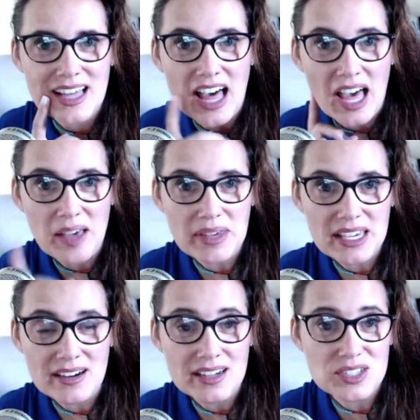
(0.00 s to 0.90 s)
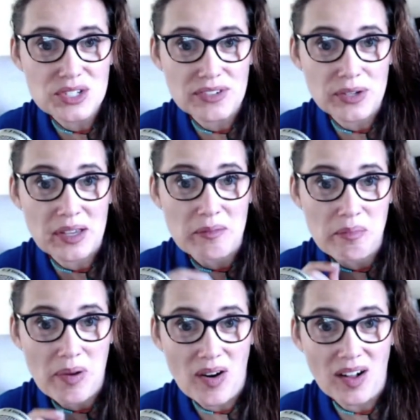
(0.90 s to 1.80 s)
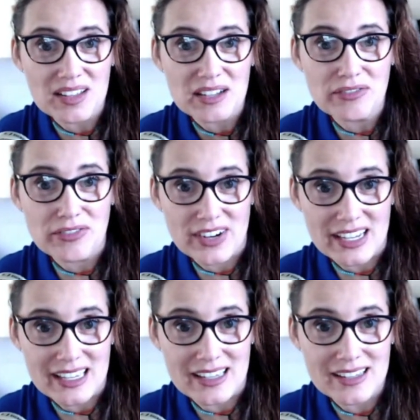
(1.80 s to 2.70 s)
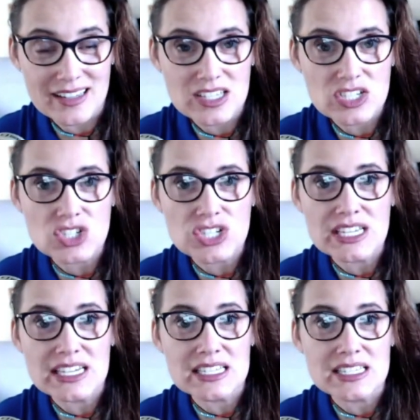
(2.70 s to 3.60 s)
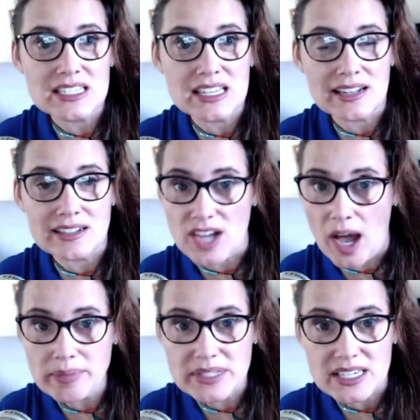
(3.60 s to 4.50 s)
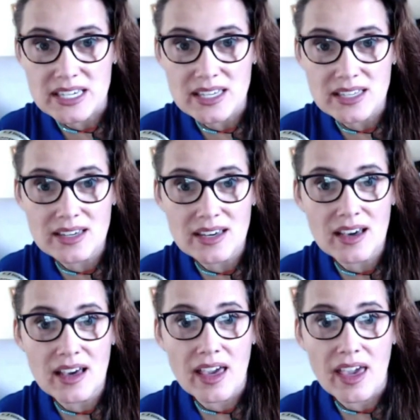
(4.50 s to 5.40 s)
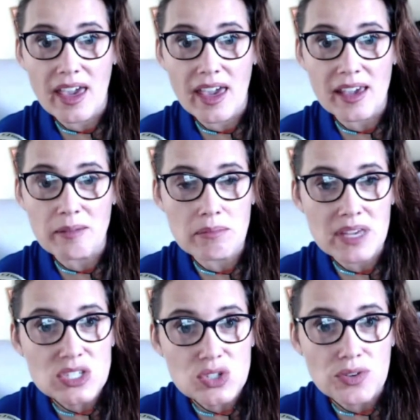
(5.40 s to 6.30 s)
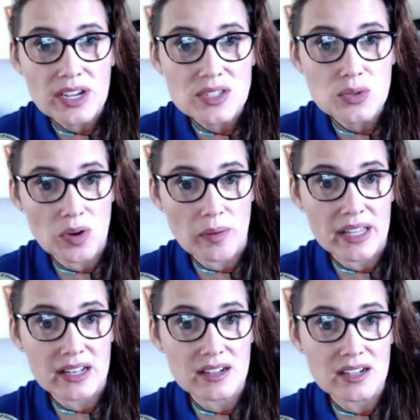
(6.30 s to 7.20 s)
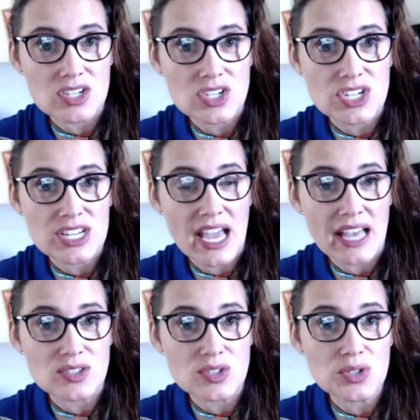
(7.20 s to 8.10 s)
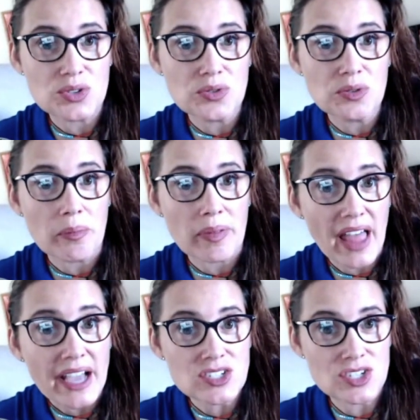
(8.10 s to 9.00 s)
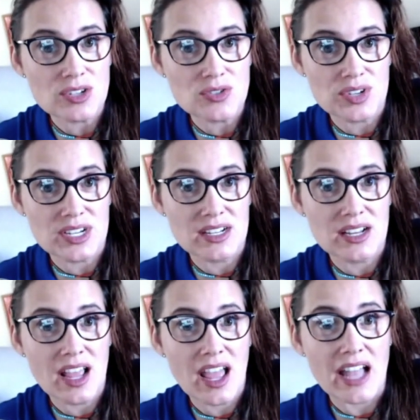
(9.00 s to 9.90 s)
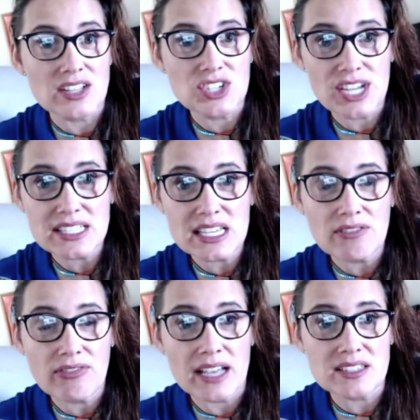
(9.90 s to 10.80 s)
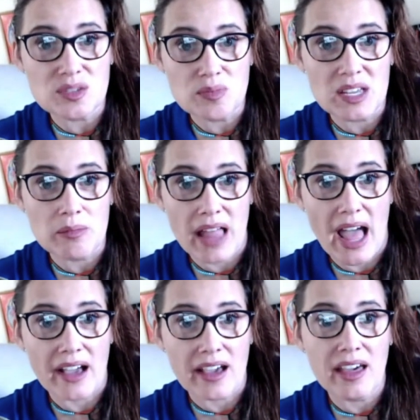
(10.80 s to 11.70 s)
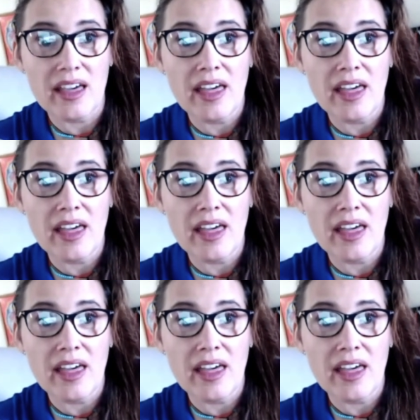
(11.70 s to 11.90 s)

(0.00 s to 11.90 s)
I'm here interviewing Paula Frey. She is an adoptee, a mixed race woman. She has two black children and she identifies as being black.